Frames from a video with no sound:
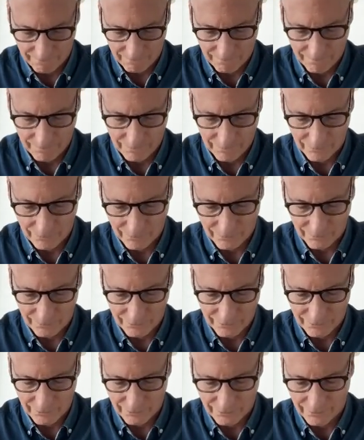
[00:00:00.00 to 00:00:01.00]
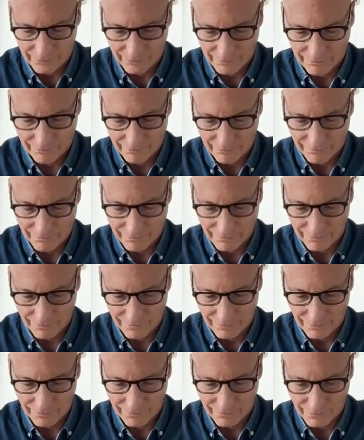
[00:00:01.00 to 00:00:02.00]

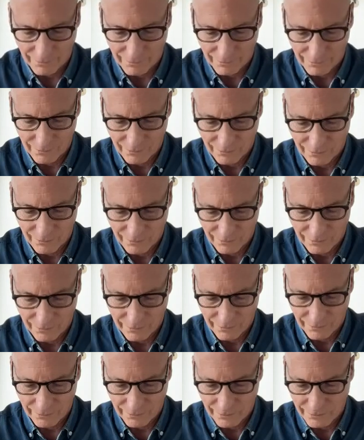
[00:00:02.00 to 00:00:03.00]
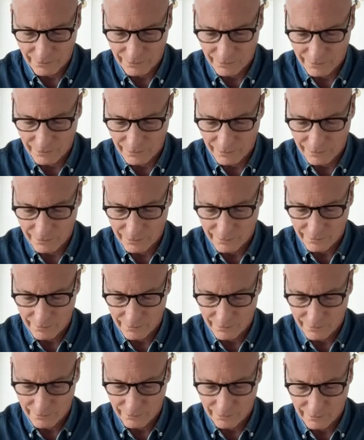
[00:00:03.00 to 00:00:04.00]

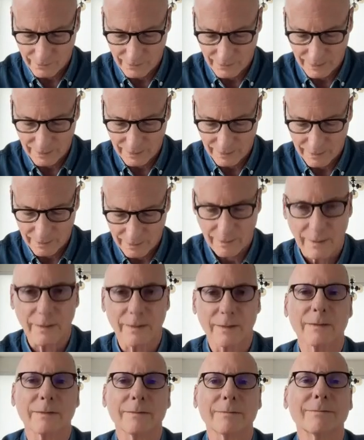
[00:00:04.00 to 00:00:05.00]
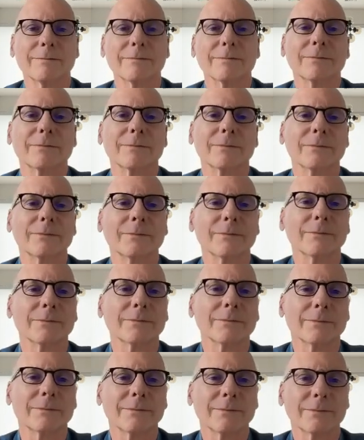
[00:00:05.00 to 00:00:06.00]

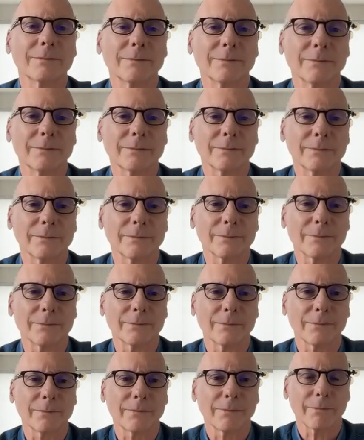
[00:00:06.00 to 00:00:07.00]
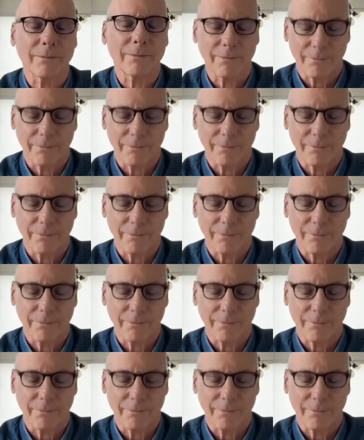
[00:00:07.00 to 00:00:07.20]
The person shown says nothing.